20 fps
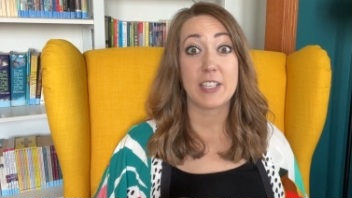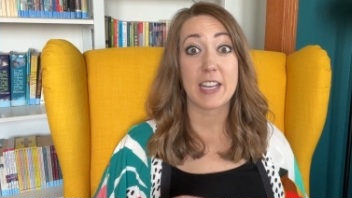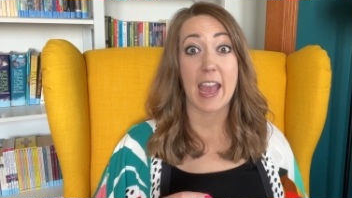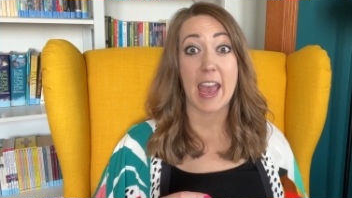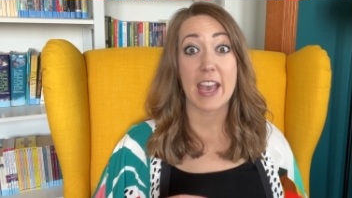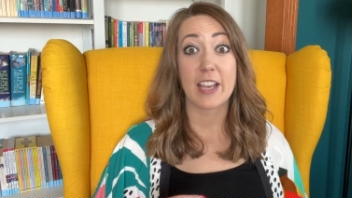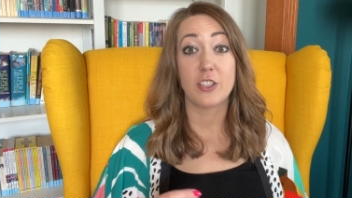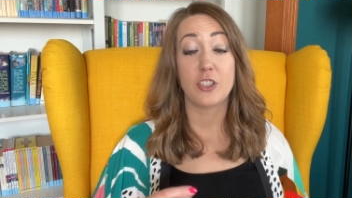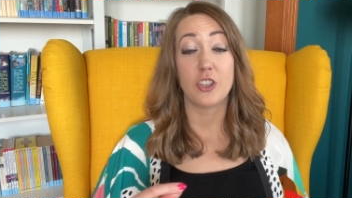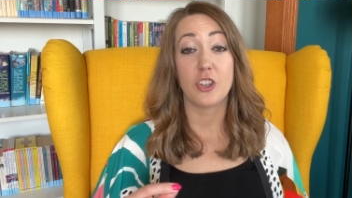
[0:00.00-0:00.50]

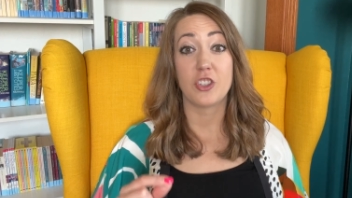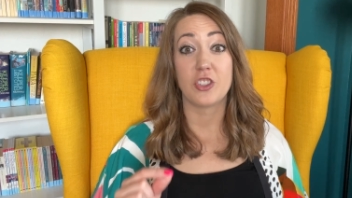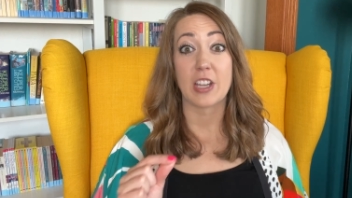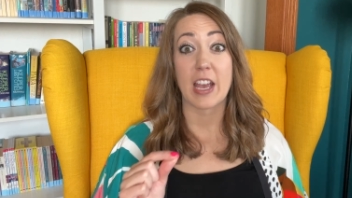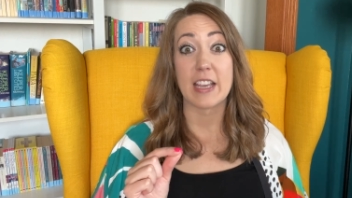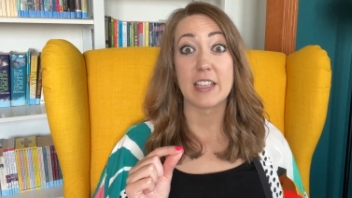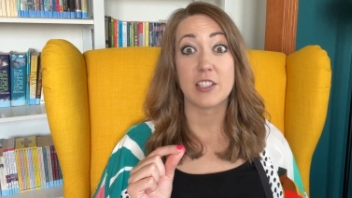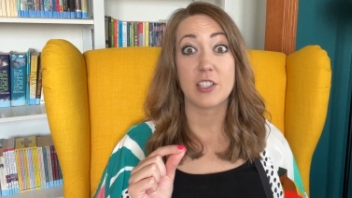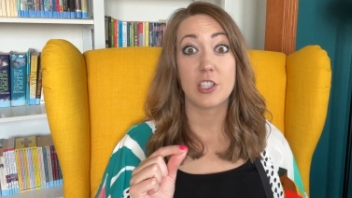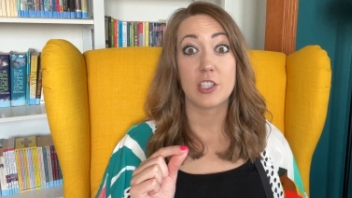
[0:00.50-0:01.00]
to
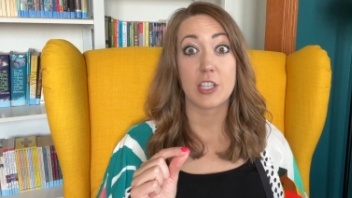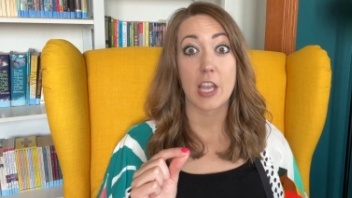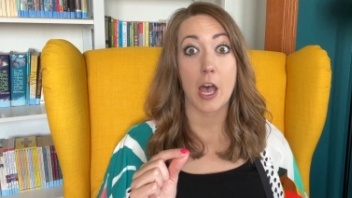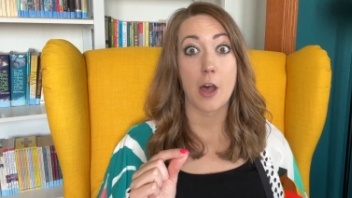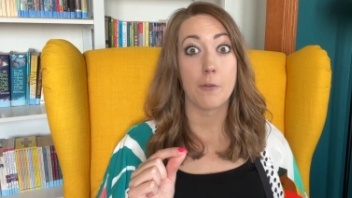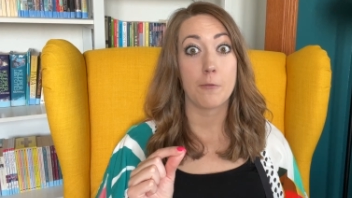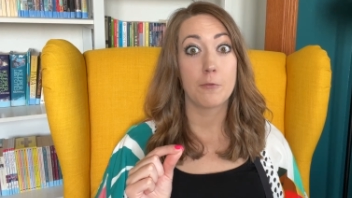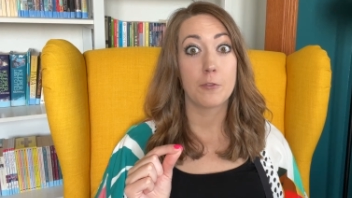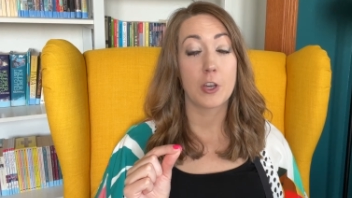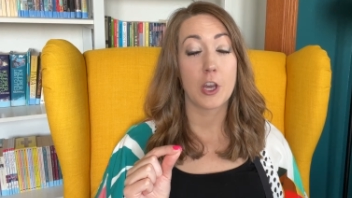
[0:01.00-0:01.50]
exercise
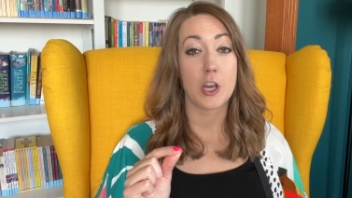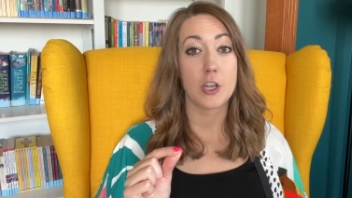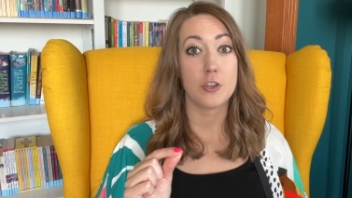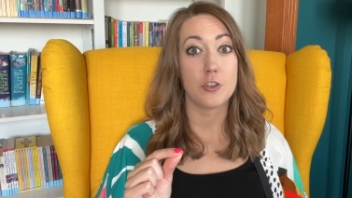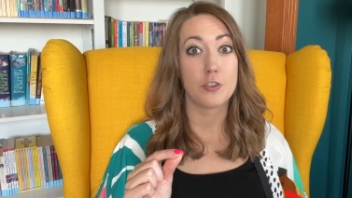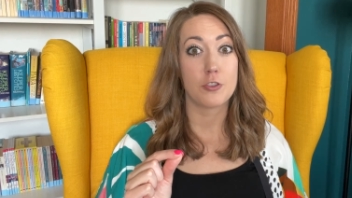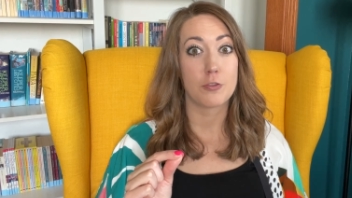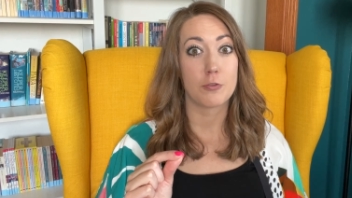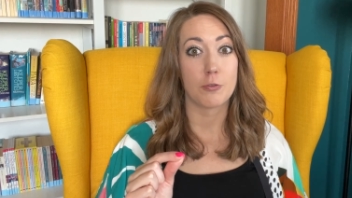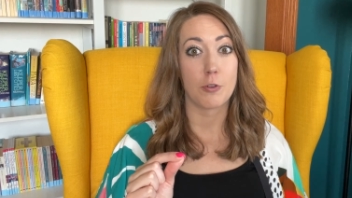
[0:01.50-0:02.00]

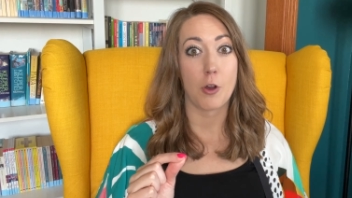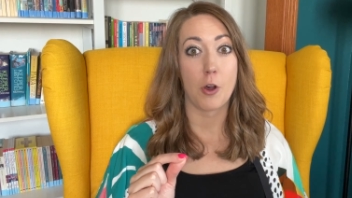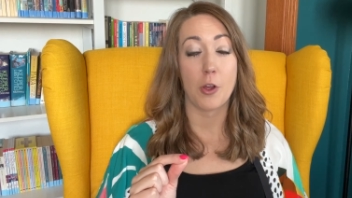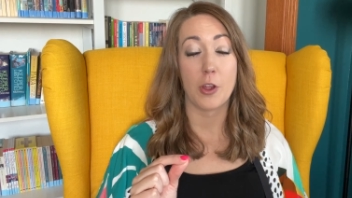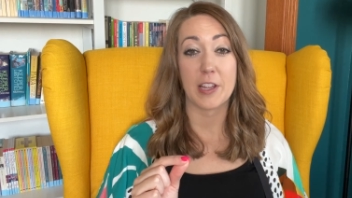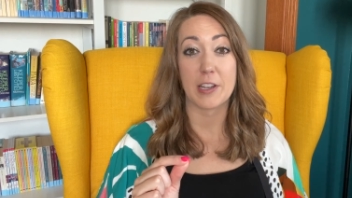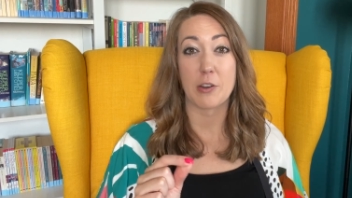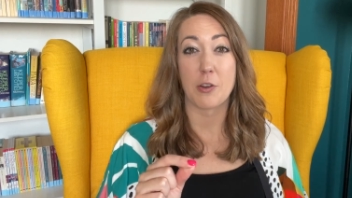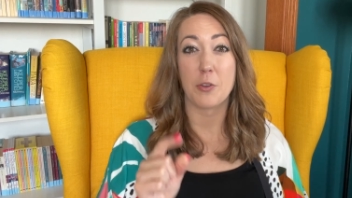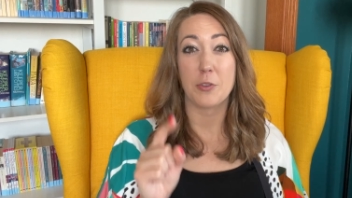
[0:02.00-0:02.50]

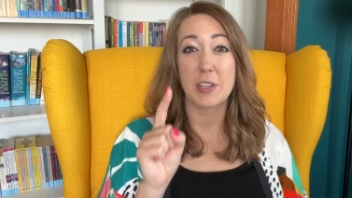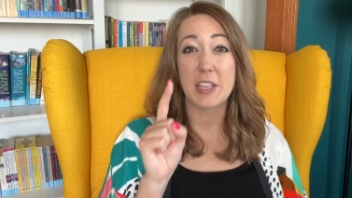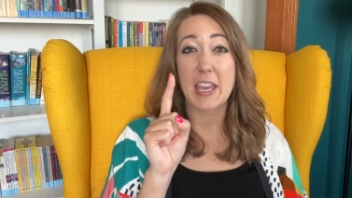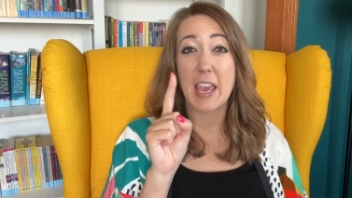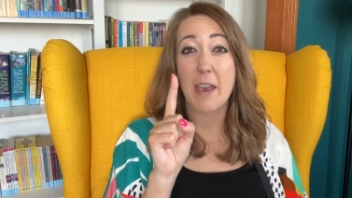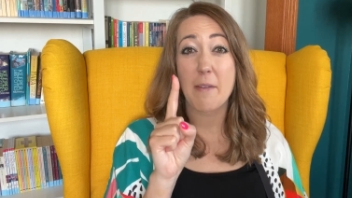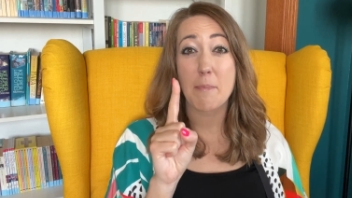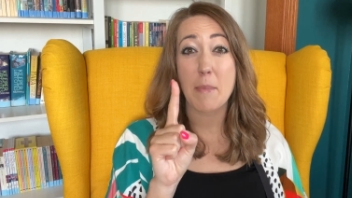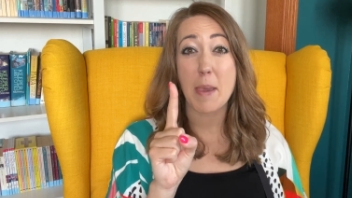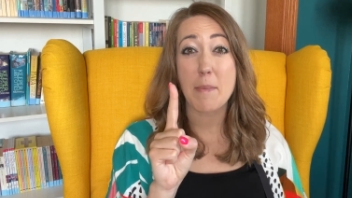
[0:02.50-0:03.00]
self-control and only
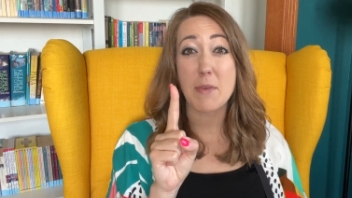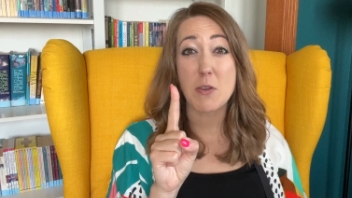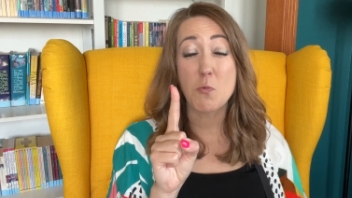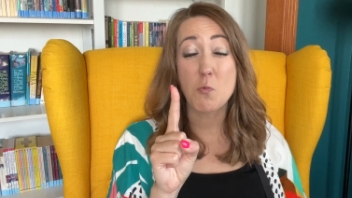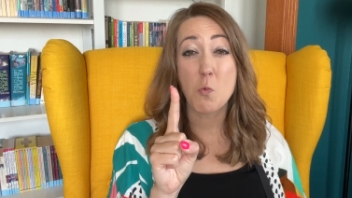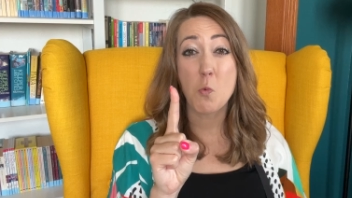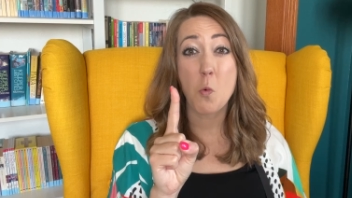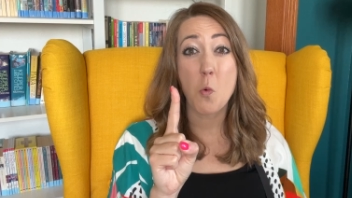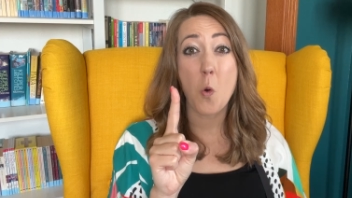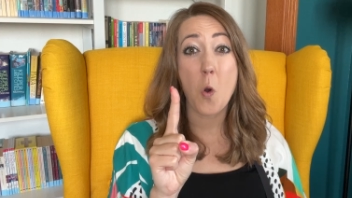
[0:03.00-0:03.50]
have maybe
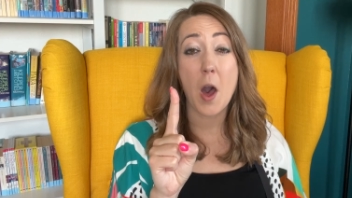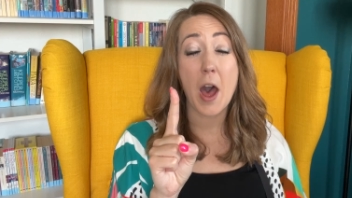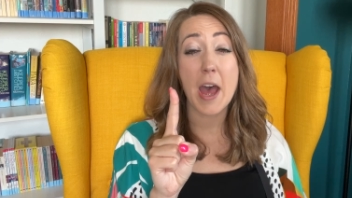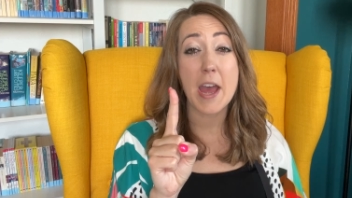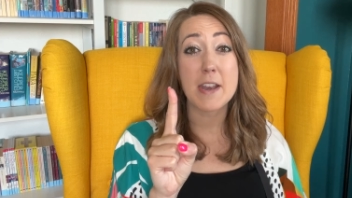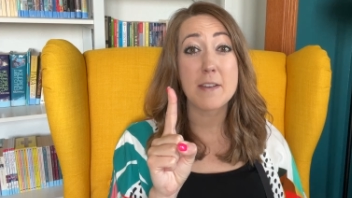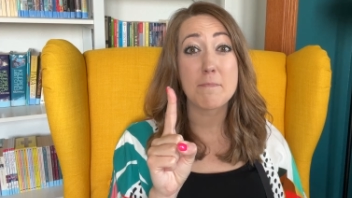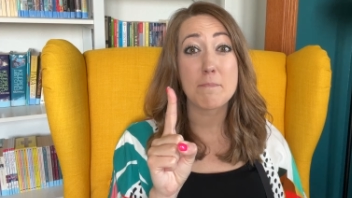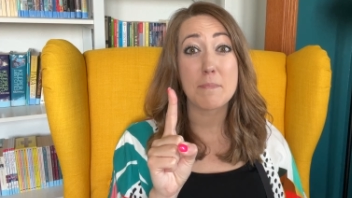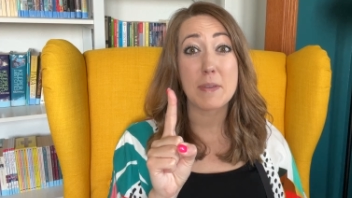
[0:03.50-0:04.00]

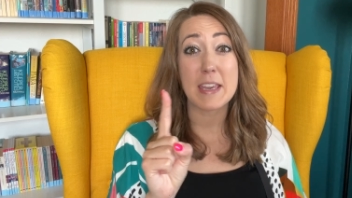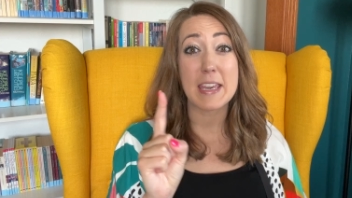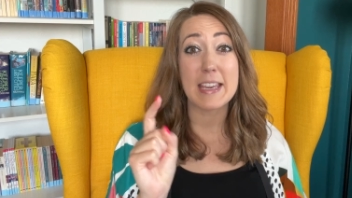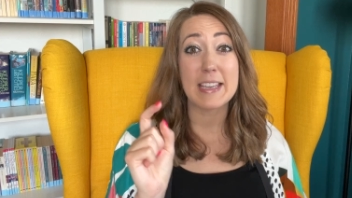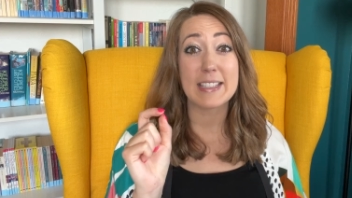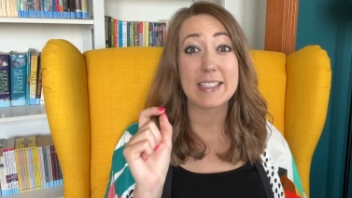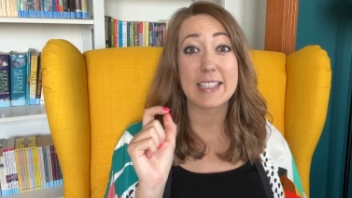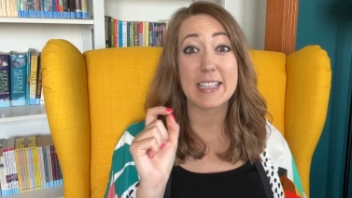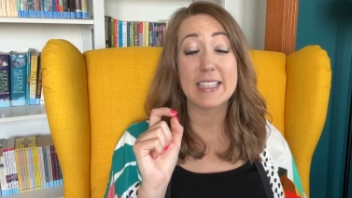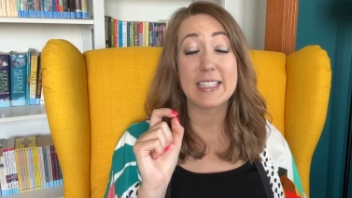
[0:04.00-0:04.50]
one
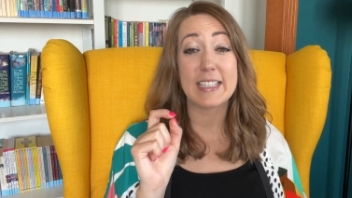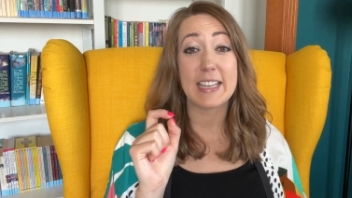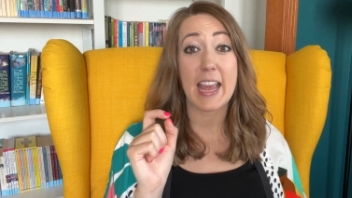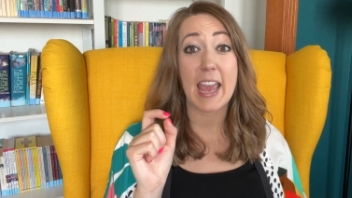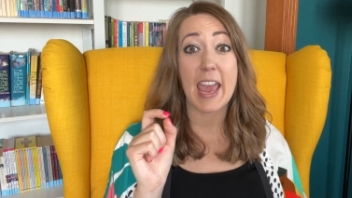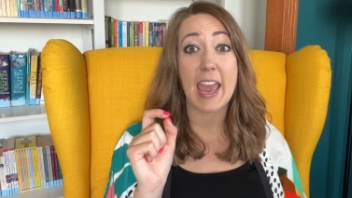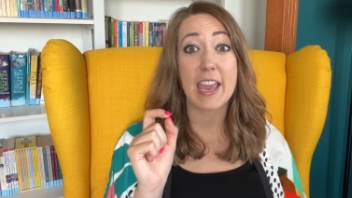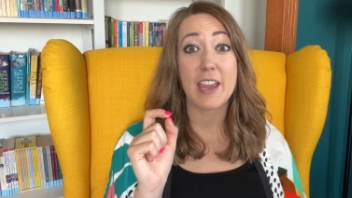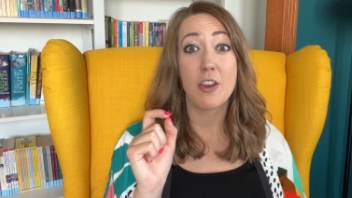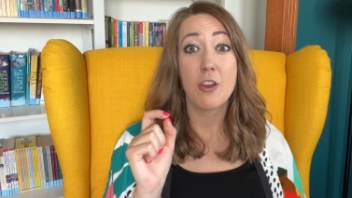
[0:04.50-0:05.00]
piece a
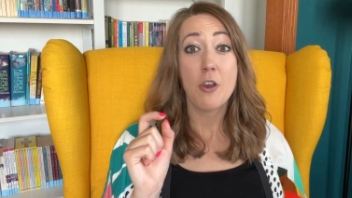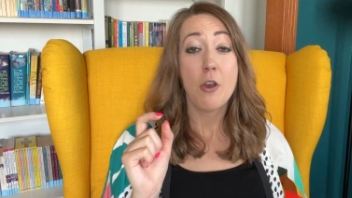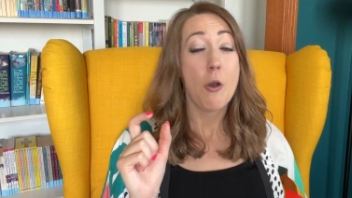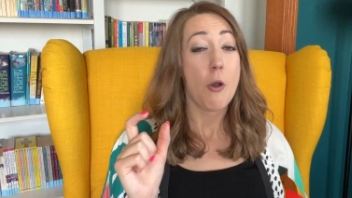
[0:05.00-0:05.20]
day,